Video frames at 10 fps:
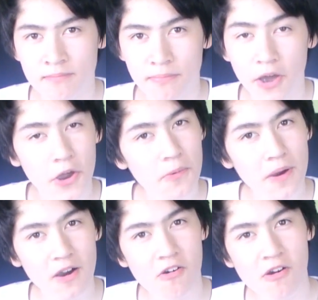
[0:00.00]
but oh
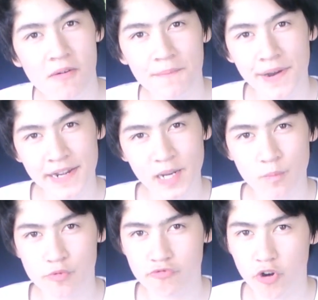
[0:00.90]
well, my
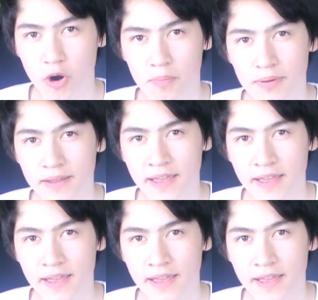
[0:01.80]
name's Rob,